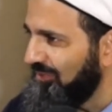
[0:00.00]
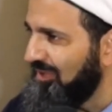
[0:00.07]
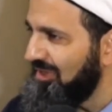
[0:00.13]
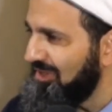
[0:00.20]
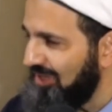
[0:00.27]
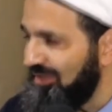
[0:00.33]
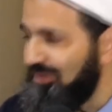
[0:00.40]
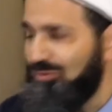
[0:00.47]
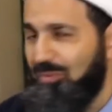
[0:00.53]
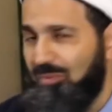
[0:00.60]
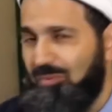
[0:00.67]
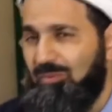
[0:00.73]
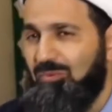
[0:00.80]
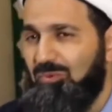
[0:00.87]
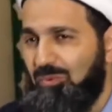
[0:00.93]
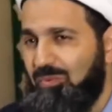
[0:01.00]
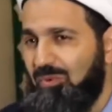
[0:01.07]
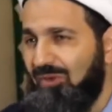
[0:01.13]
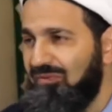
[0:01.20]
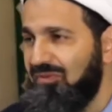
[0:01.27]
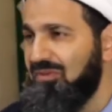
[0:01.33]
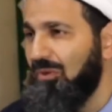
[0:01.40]
He's saying to
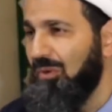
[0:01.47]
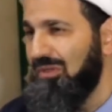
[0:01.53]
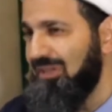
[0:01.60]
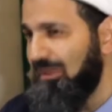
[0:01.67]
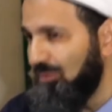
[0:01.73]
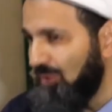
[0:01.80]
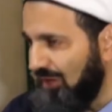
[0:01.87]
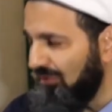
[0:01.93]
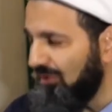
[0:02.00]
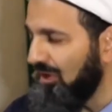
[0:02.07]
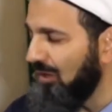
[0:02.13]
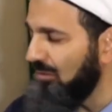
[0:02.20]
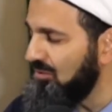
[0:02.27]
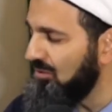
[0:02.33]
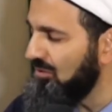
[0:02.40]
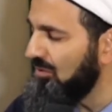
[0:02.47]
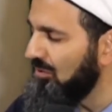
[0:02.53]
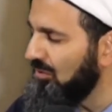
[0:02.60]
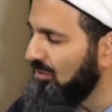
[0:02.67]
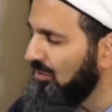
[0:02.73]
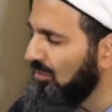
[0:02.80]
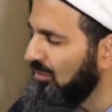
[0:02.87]
Prophet sallallahu alayhi wa sallam, whoever comes to
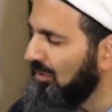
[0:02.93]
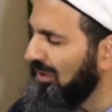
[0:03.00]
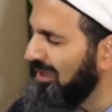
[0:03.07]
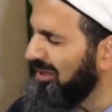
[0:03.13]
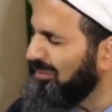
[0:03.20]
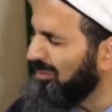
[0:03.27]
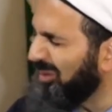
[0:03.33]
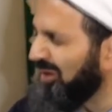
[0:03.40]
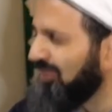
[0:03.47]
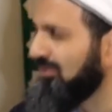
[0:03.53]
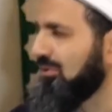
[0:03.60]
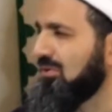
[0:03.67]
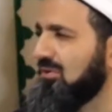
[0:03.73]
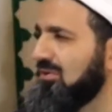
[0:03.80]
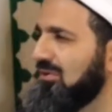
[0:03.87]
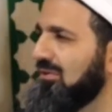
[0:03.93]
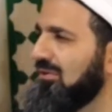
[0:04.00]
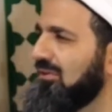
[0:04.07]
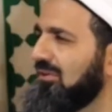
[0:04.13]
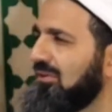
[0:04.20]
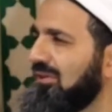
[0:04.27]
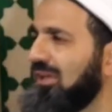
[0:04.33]
you impoverished,
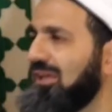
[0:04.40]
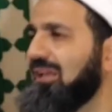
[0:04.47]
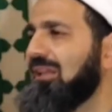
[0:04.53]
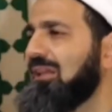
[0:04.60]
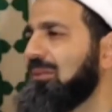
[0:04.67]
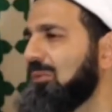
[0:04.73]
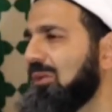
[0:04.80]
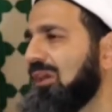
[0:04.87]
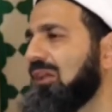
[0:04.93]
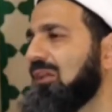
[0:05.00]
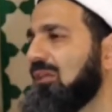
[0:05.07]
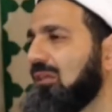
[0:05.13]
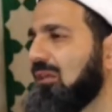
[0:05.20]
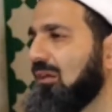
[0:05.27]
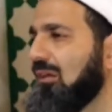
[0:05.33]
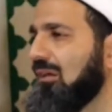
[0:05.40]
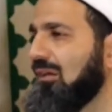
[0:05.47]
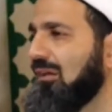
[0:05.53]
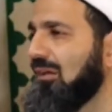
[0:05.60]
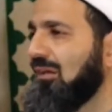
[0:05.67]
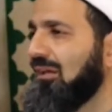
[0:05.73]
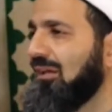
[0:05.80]
not claiming anything,
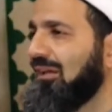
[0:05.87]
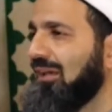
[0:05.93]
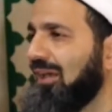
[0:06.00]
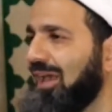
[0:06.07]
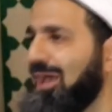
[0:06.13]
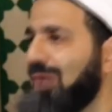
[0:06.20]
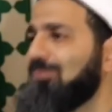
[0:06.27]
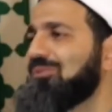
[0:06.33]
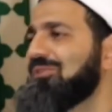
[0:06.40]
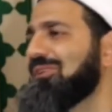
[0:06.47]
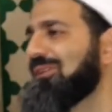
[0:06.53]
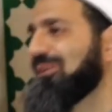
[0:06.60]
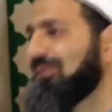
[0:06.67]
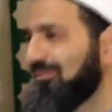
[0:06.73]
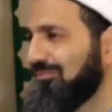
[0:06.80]
empty.